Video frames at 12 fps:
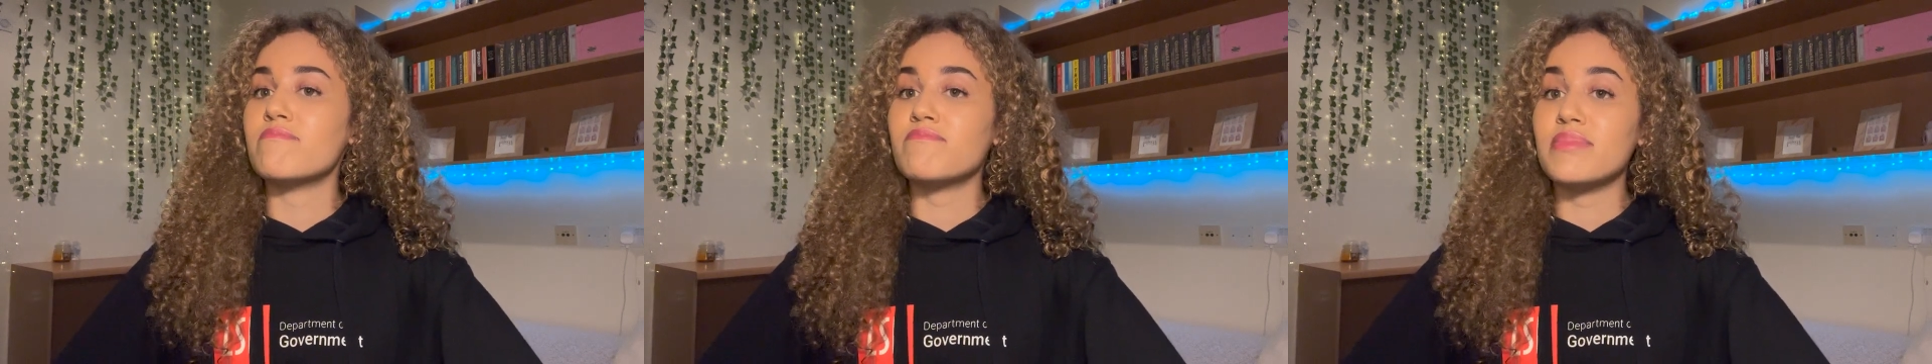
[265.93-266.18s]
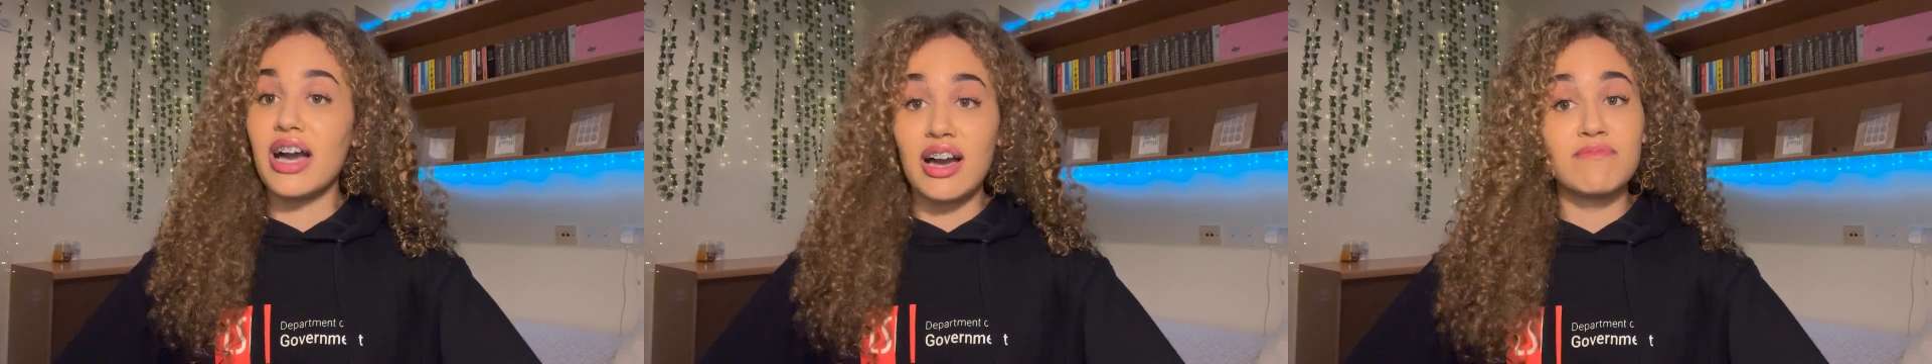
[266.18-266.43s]

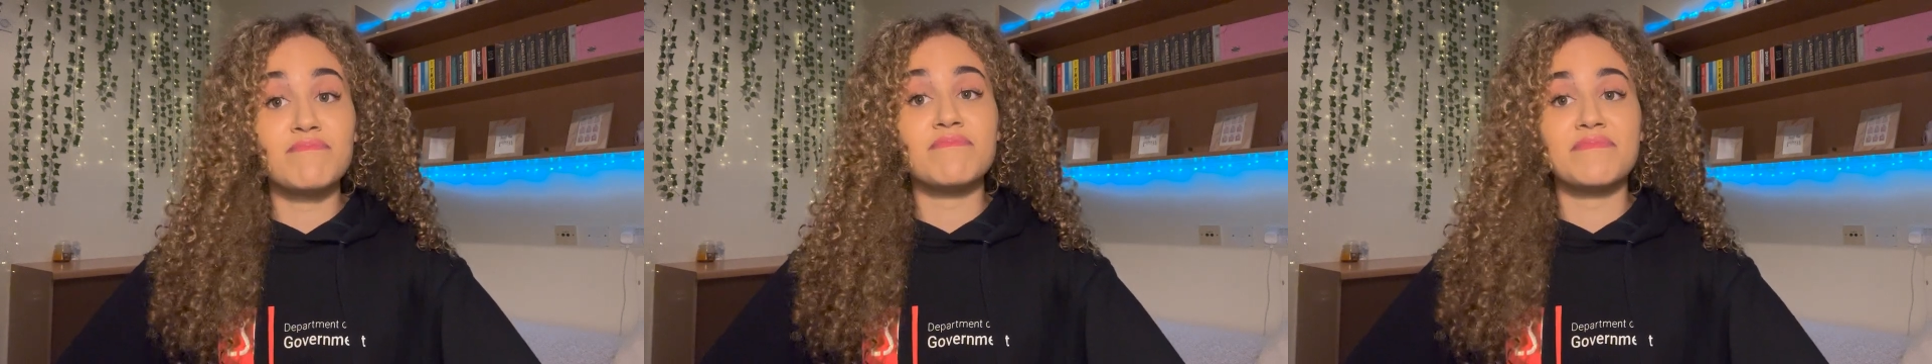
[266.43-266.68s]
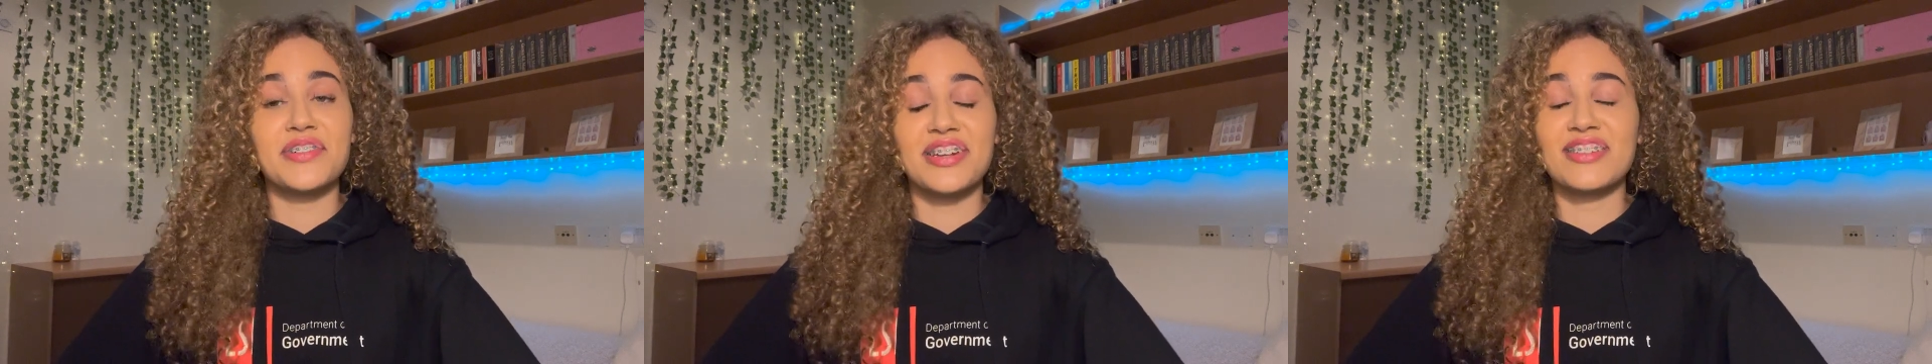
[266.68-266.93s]
Yeah,
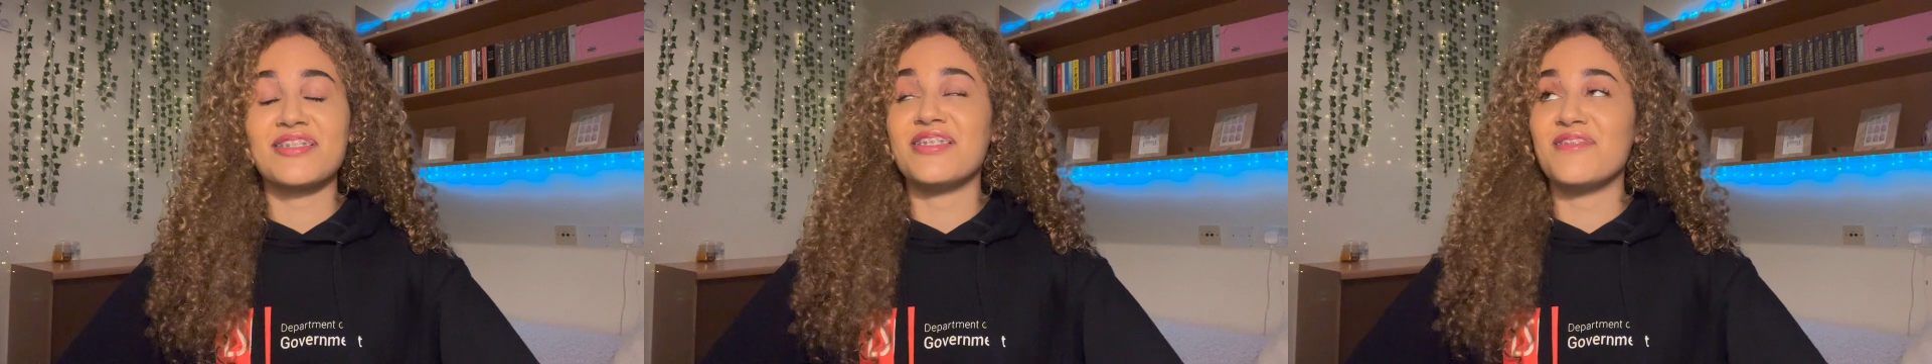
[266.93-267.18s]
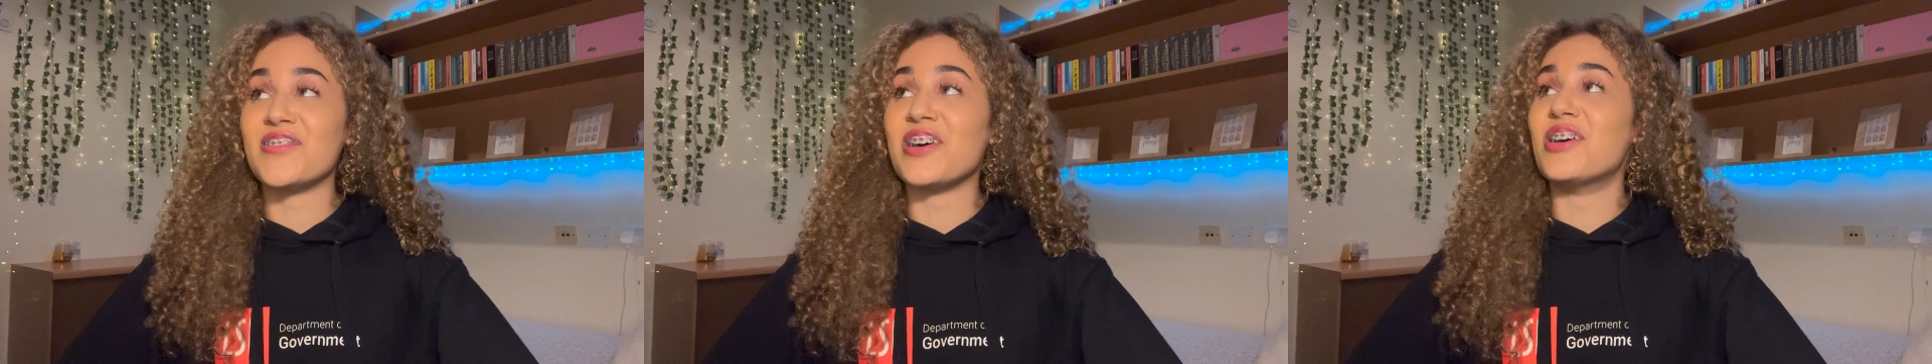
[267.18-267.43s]
unless you're
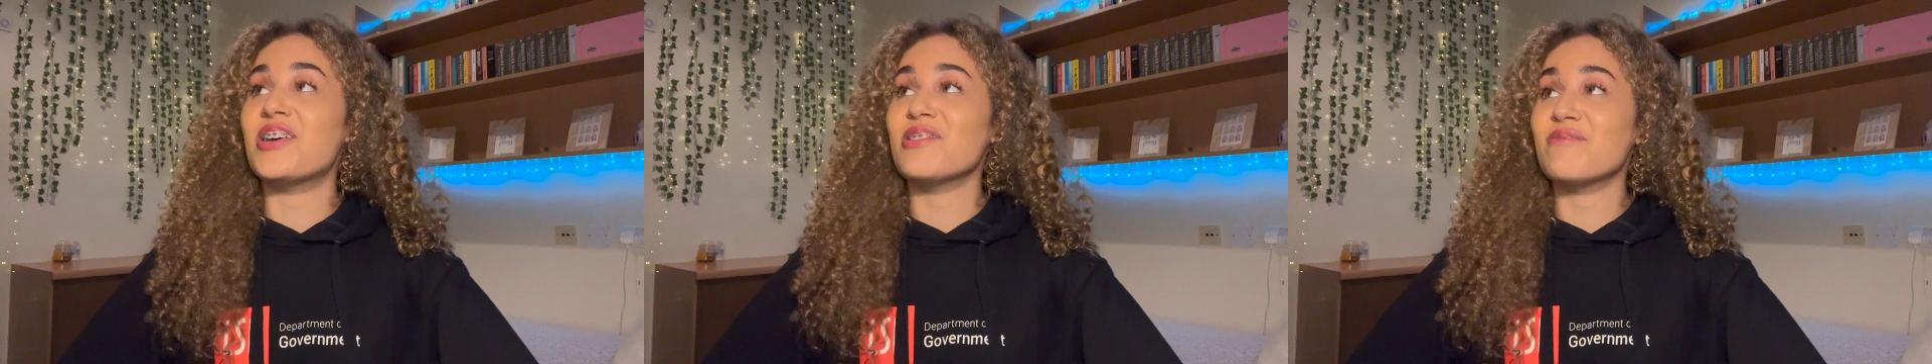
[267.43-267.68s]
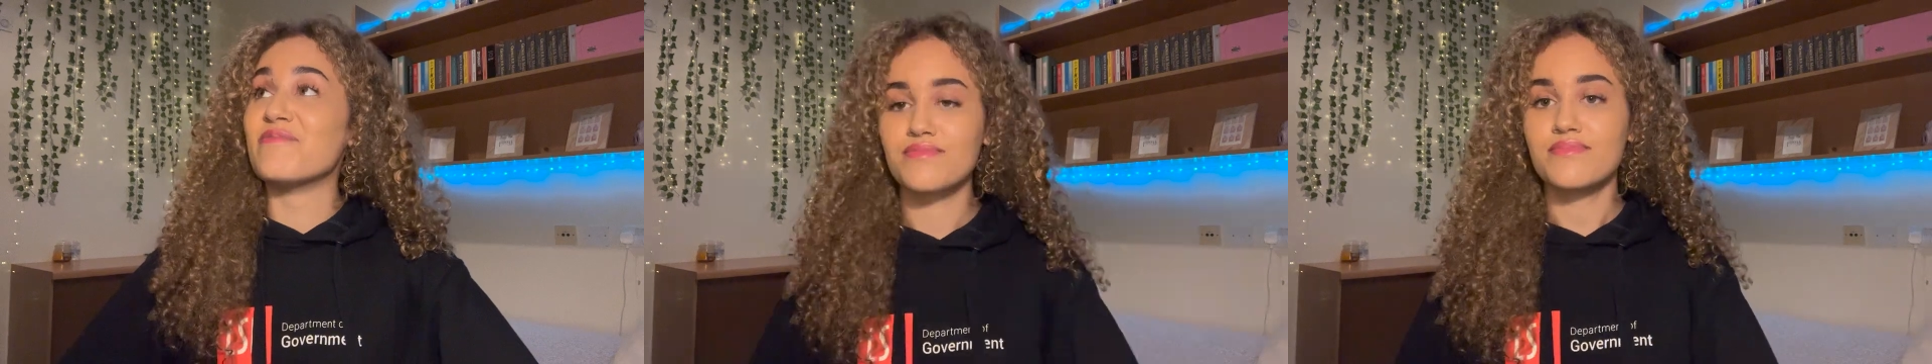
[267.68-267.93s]
living at
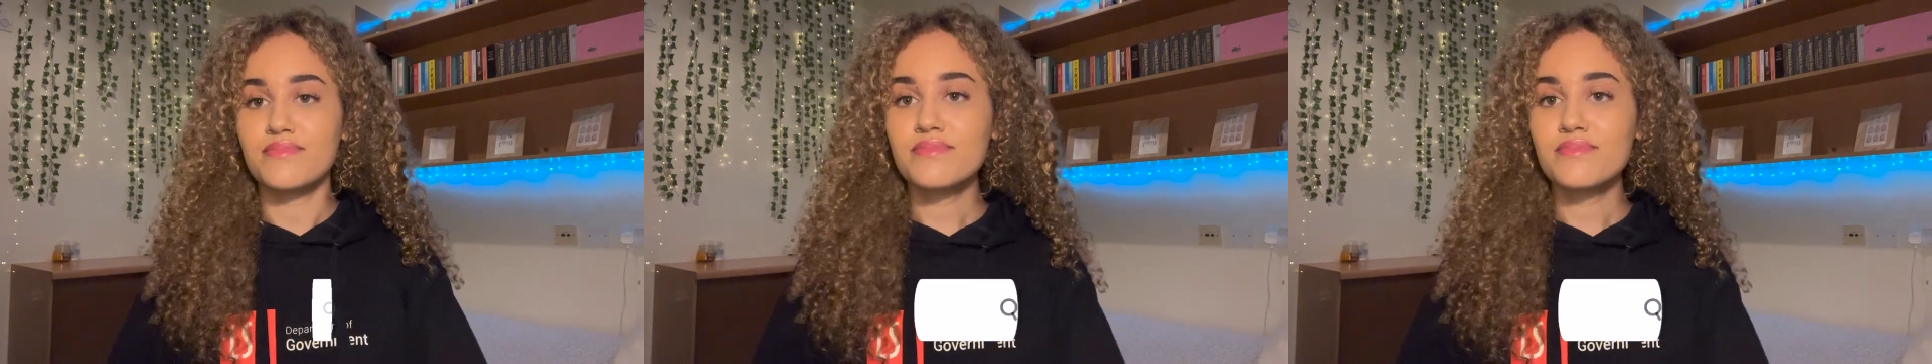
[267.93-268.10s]
home.